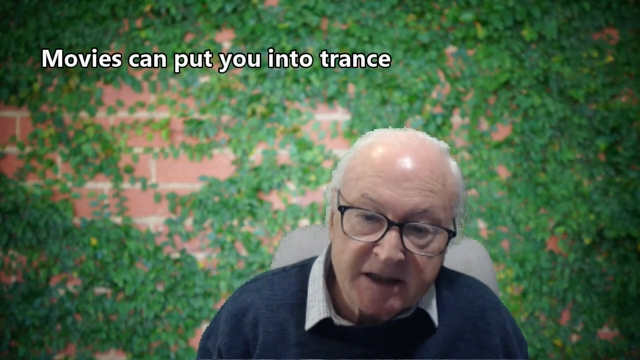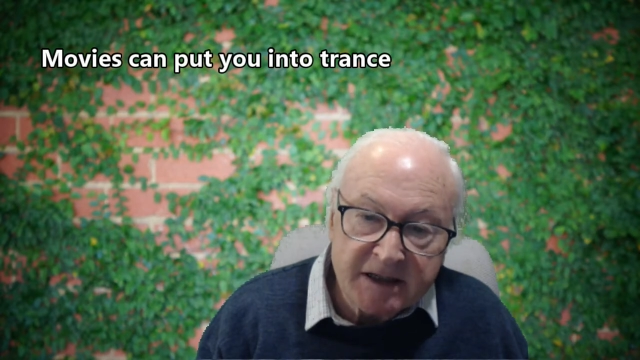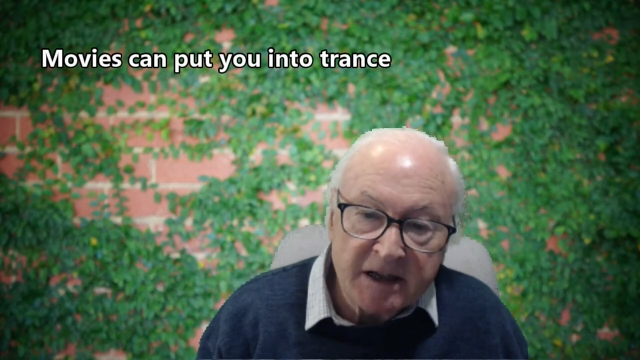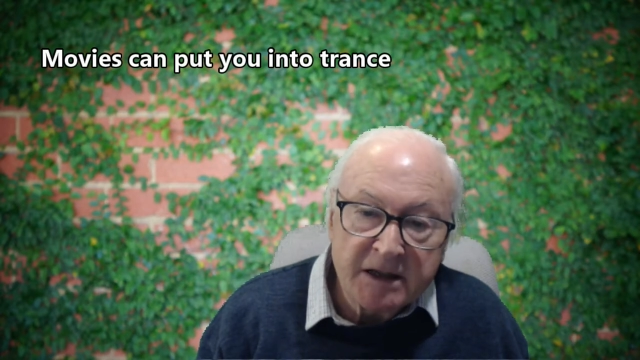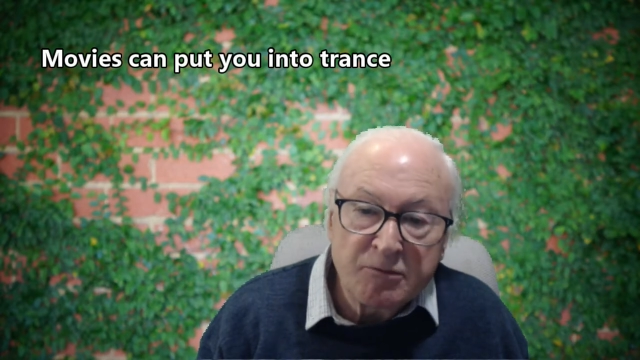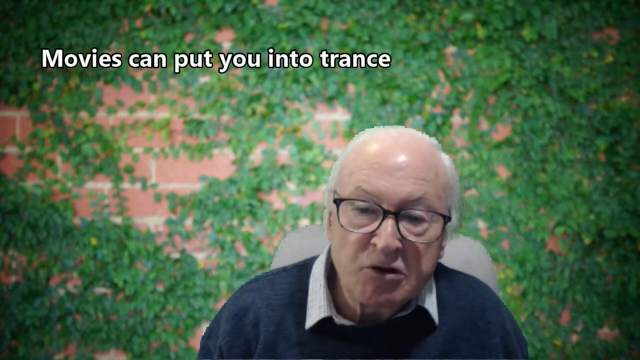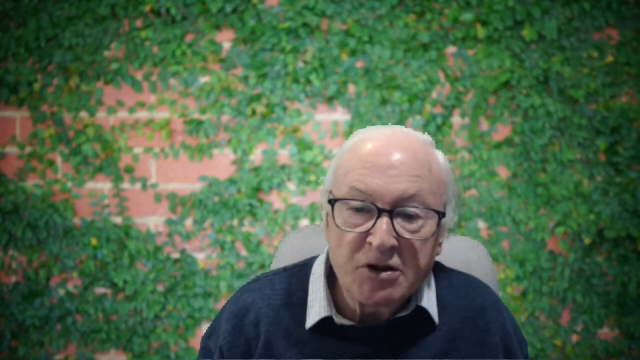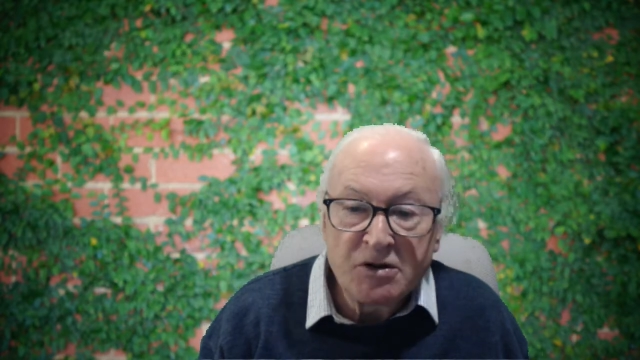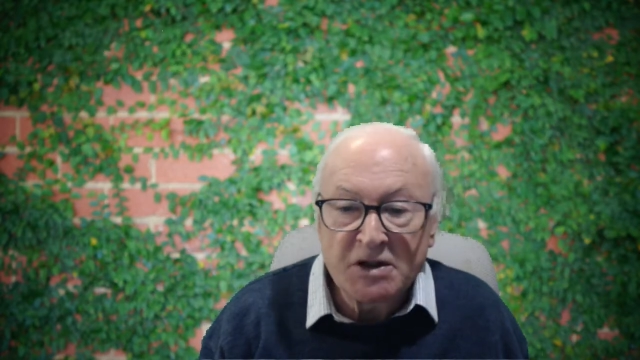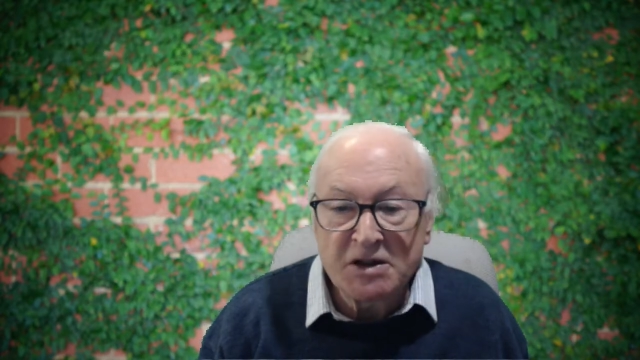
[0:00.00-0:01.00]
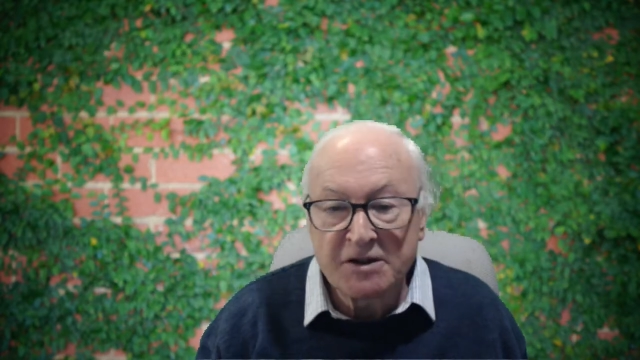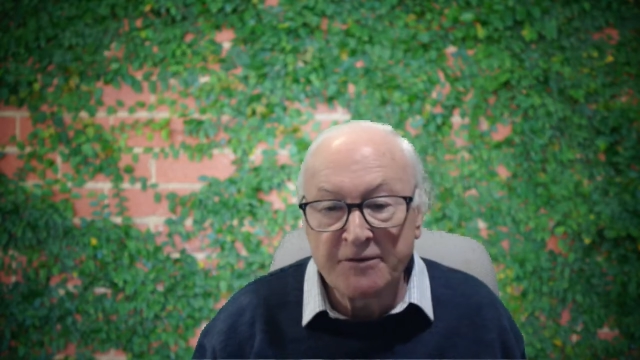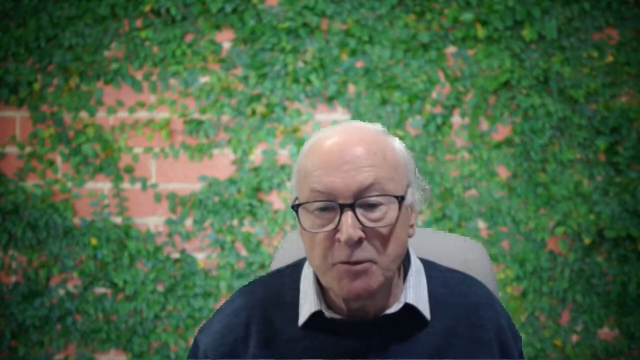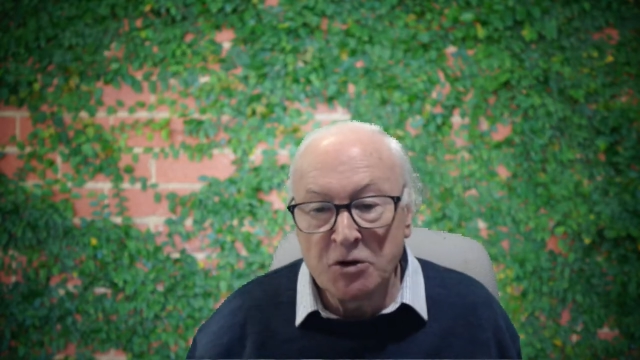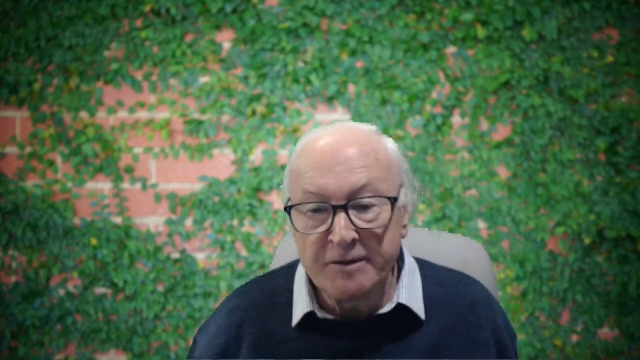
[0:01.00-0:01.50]
and the producers of
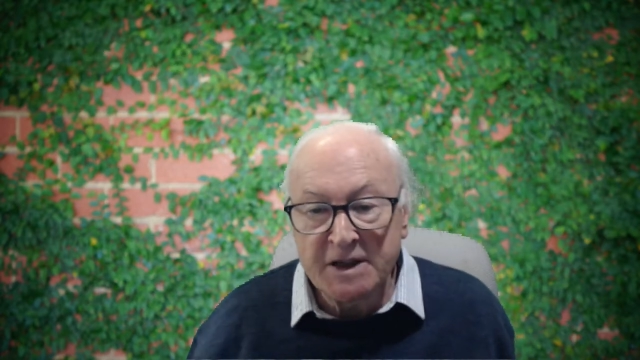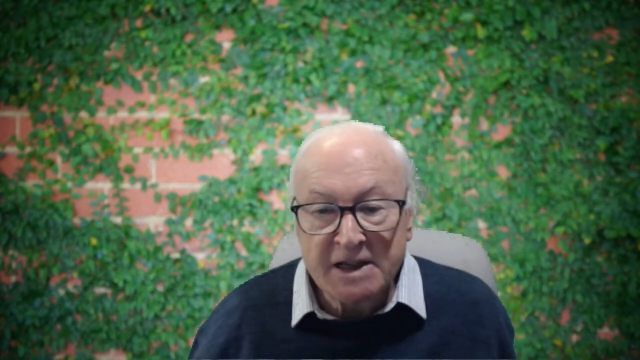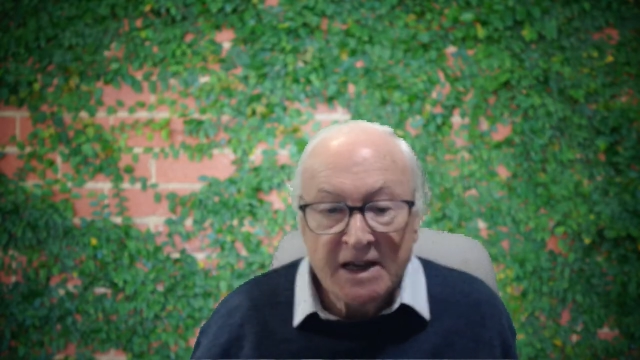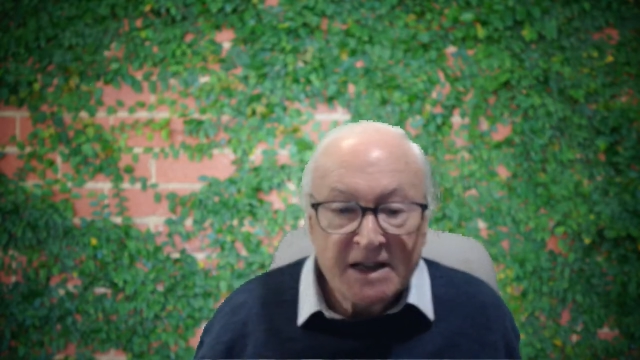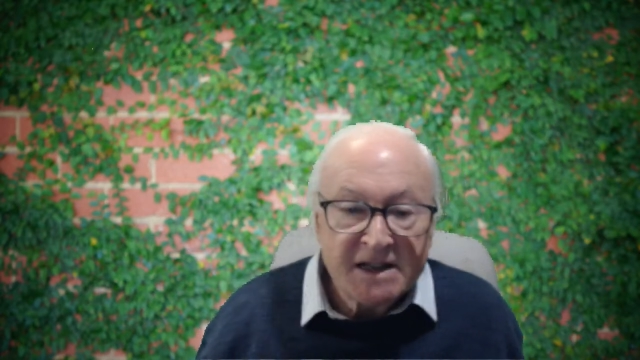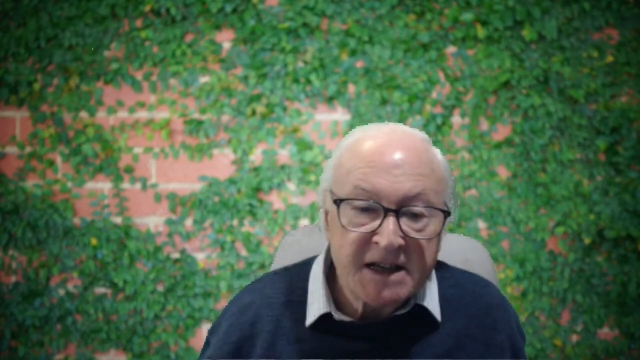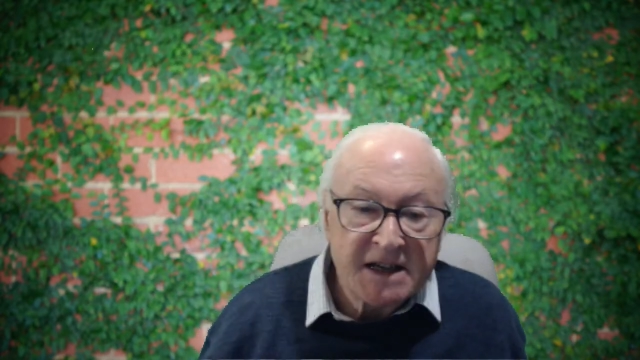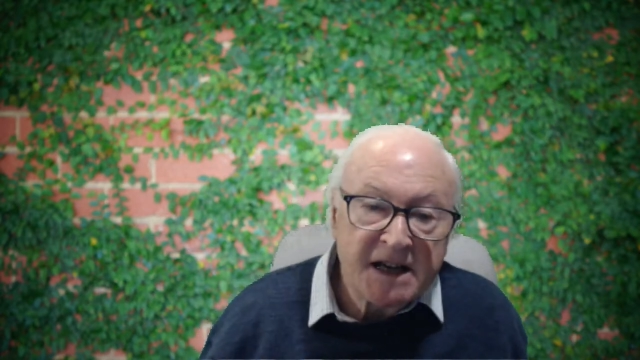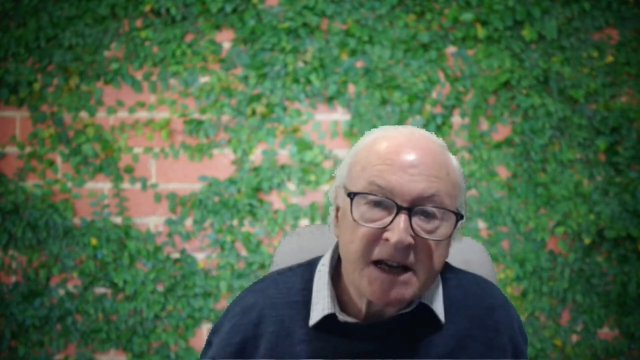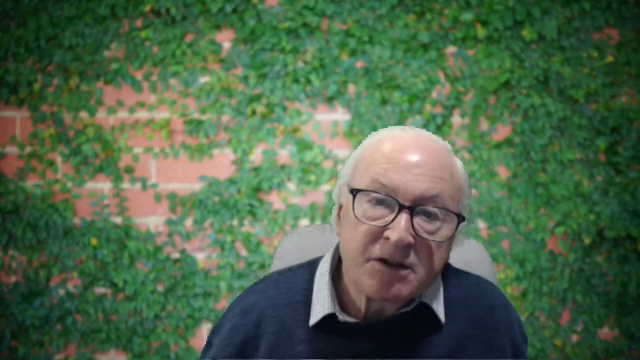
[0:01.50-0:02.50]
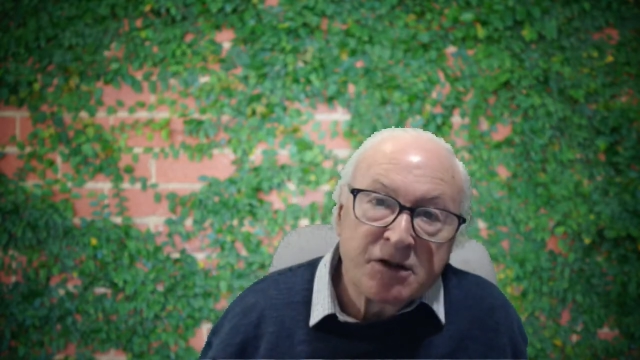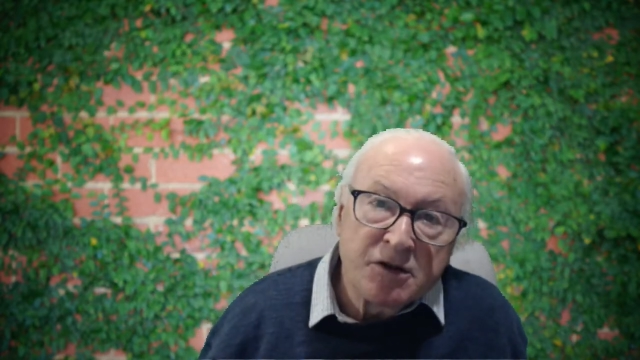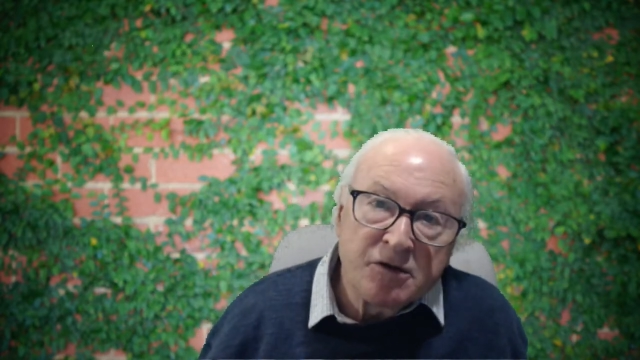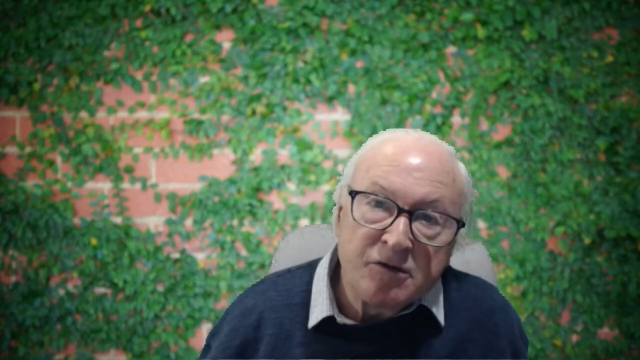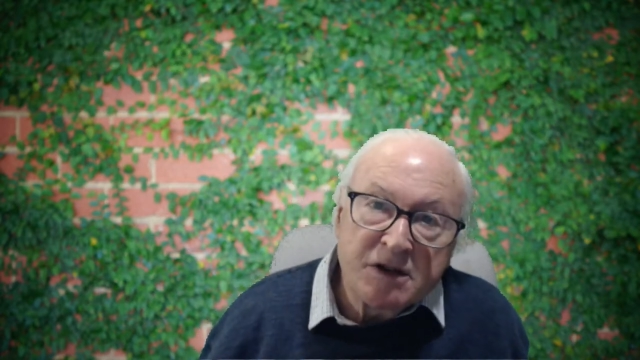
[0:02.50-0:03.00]
movies set out to do
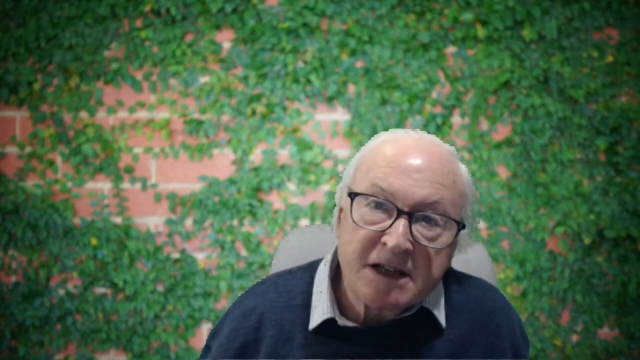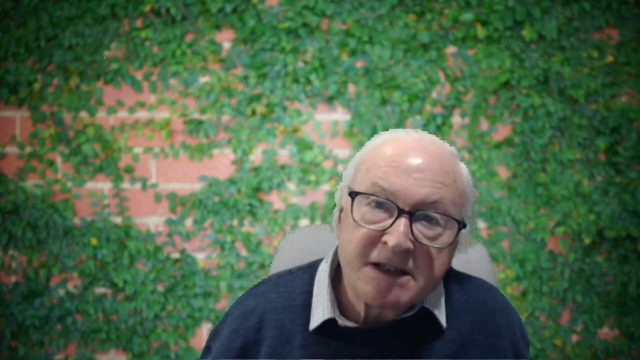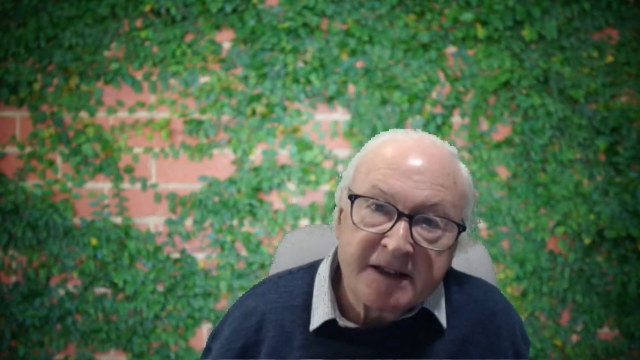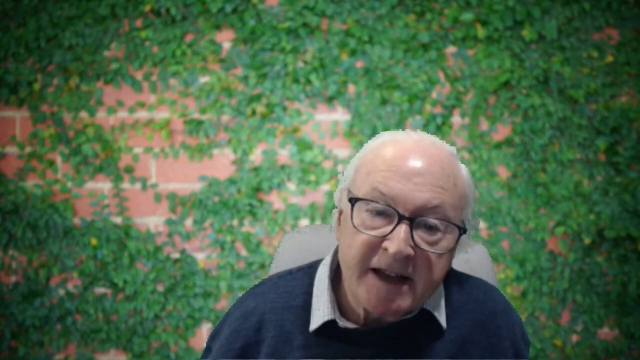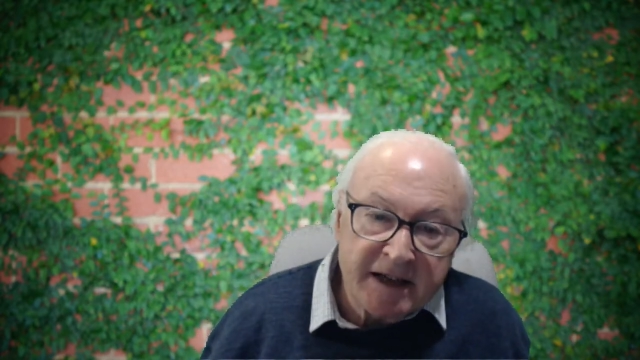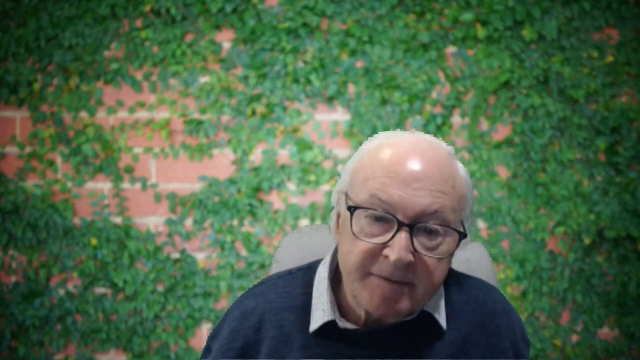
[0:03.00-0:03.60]
just that.